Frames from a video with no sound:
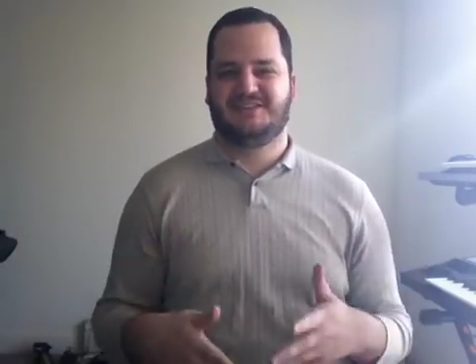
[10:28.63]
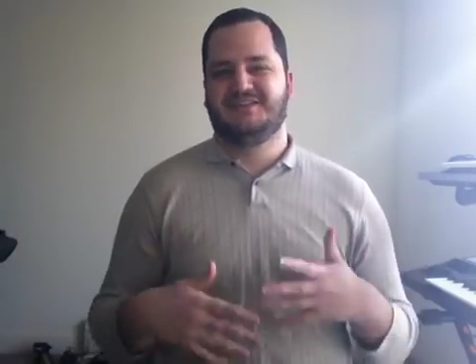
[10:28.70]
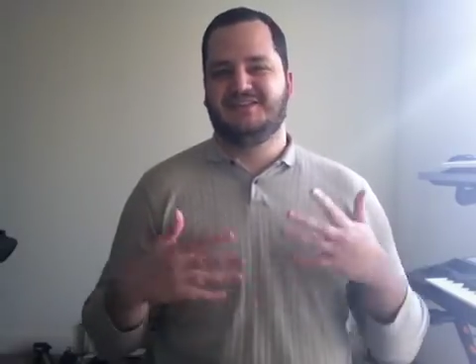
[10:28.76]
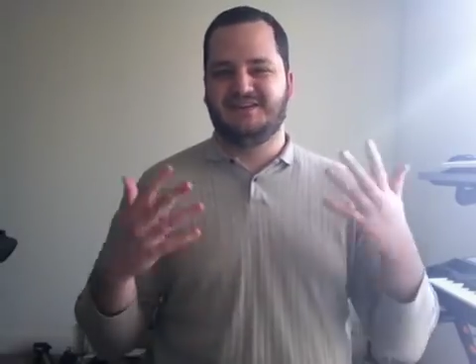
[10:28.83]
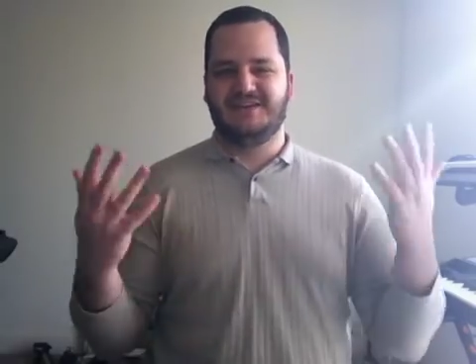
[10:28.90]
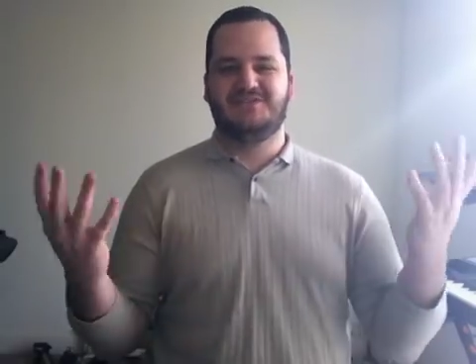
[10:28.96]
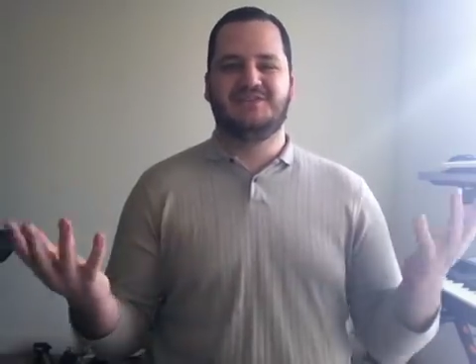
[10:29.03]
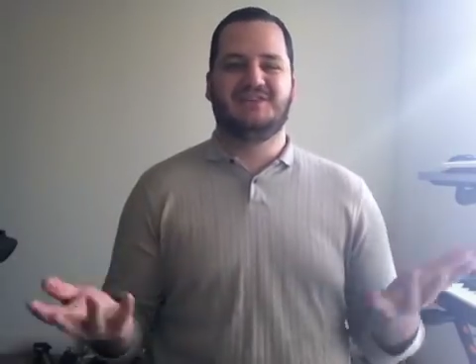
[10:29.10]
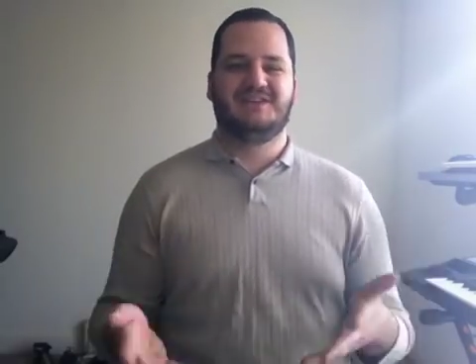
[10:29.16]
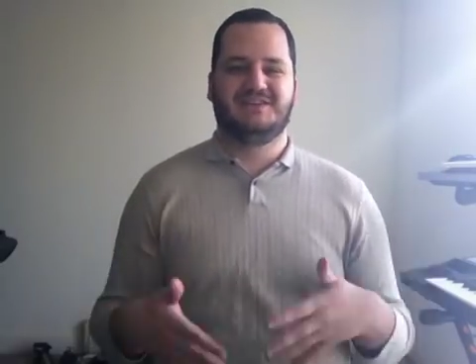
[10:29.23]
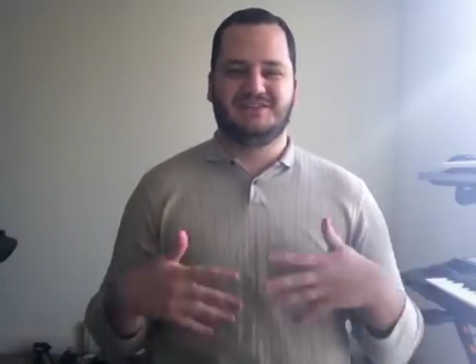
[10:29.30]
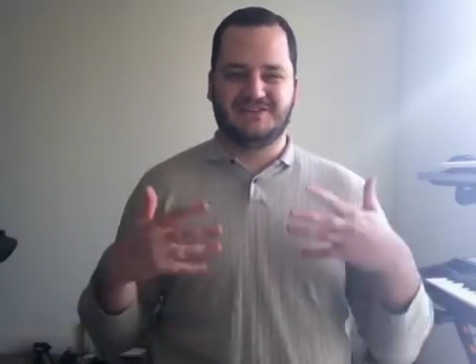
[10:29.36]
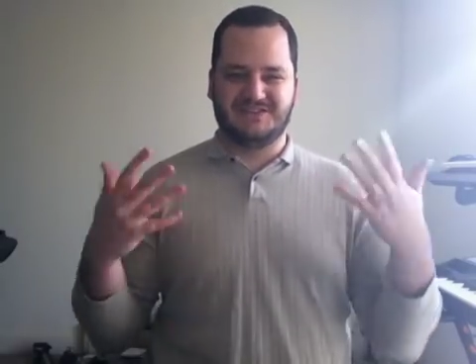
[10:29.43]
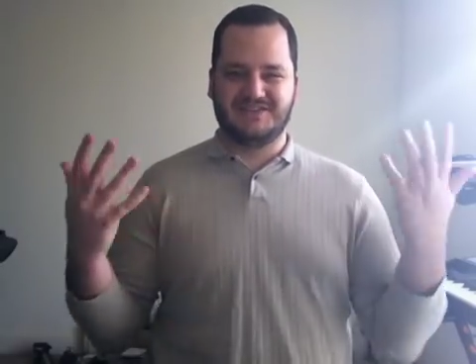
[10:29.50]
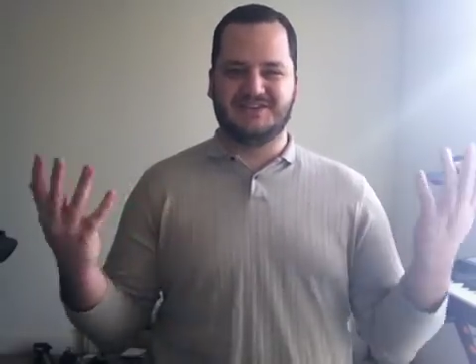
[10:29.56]
and
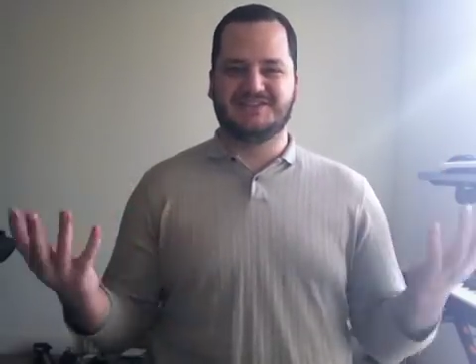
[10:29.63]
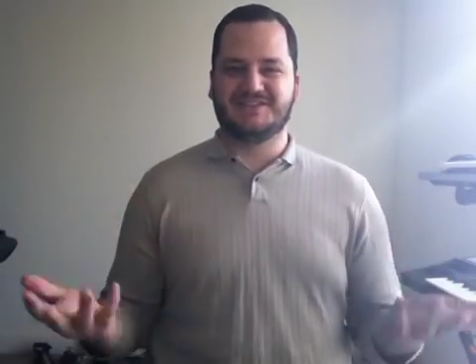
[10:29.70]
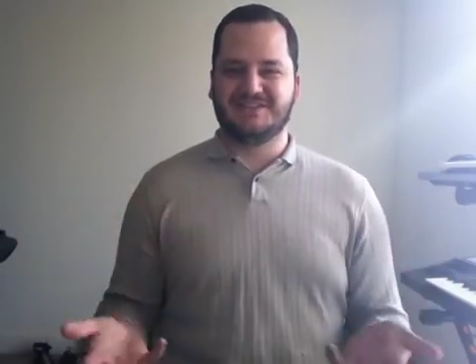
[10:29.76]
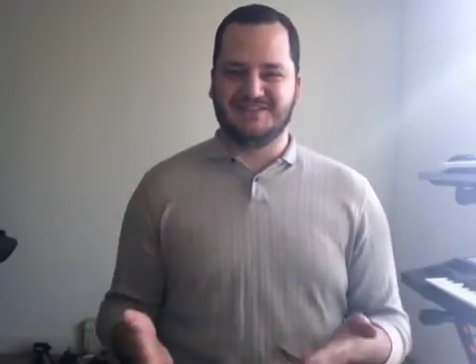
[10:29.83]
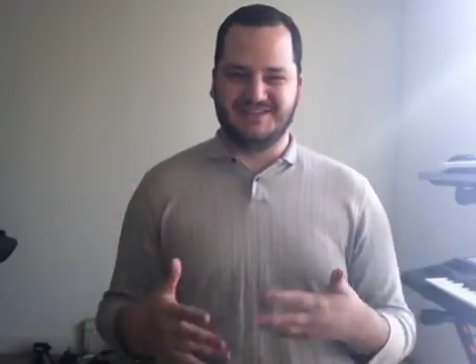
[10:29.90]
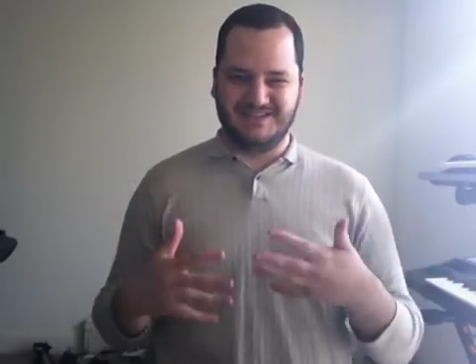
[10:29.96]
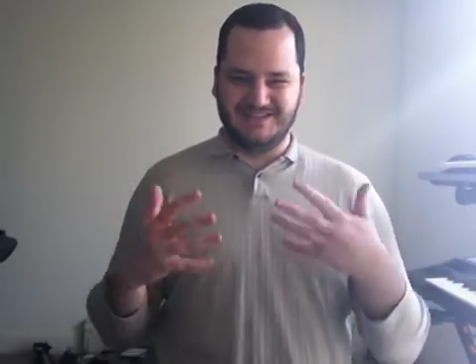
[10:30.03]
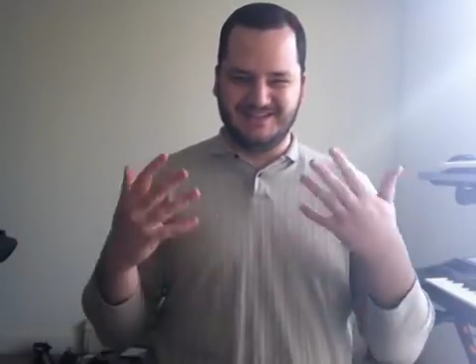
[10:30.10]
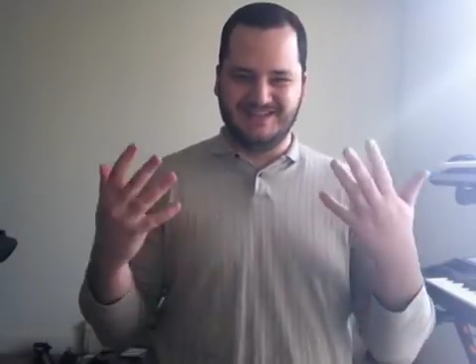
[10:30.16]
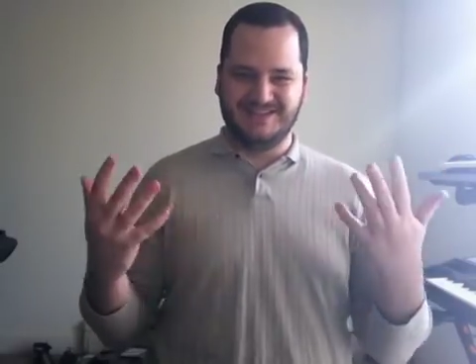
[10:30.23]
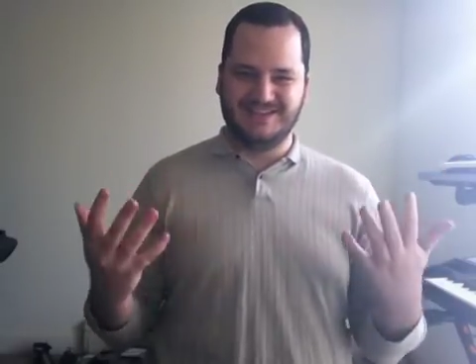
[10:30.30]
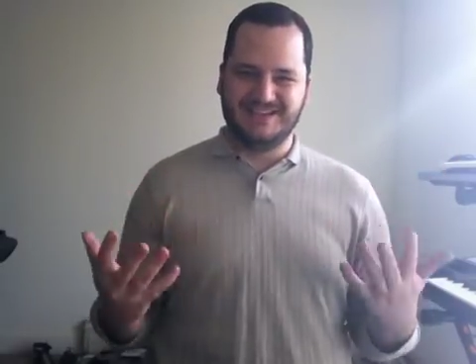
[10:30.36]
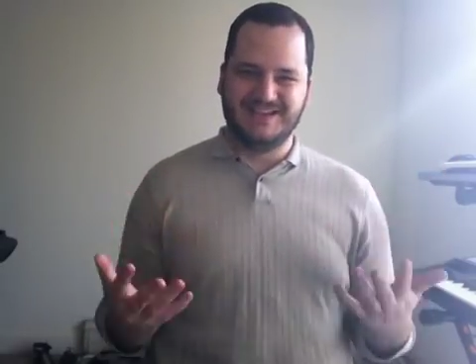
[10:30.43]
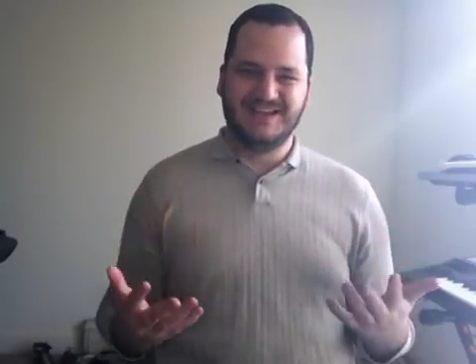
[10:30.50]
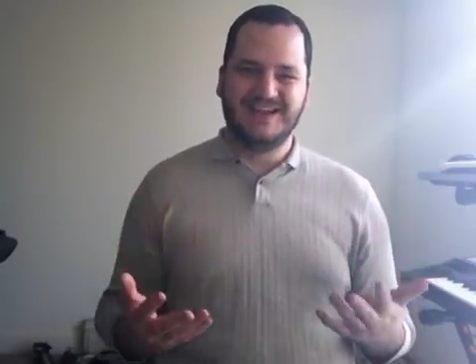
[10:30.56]
everything just doesn't
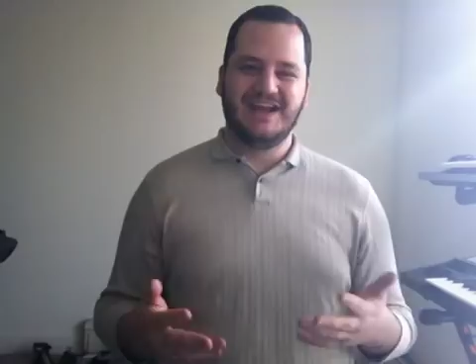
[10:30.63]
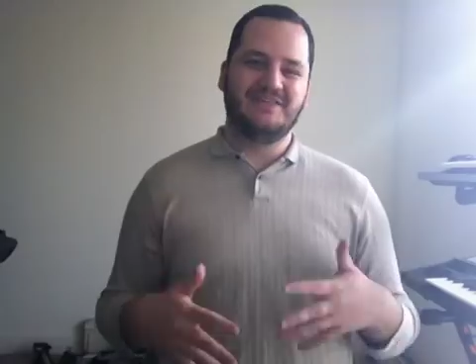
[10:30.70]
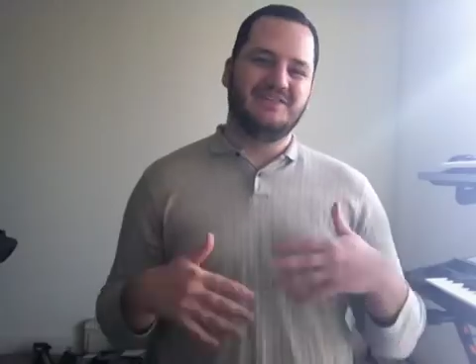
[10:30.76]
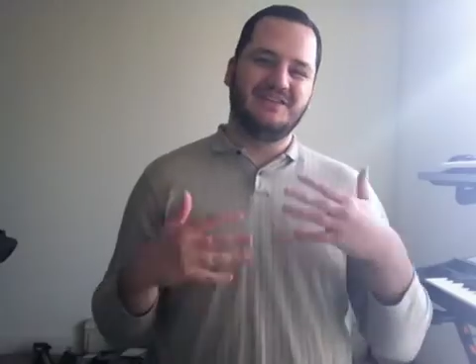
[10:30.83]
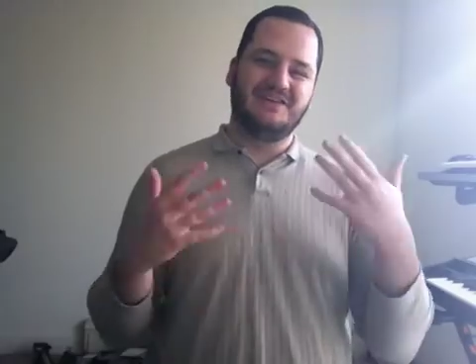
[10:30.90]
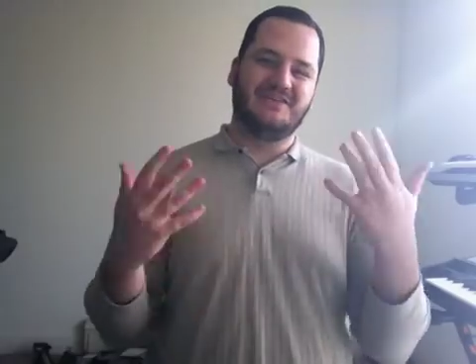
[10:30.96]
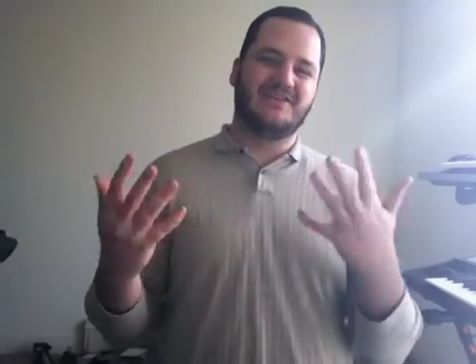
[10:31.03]
everything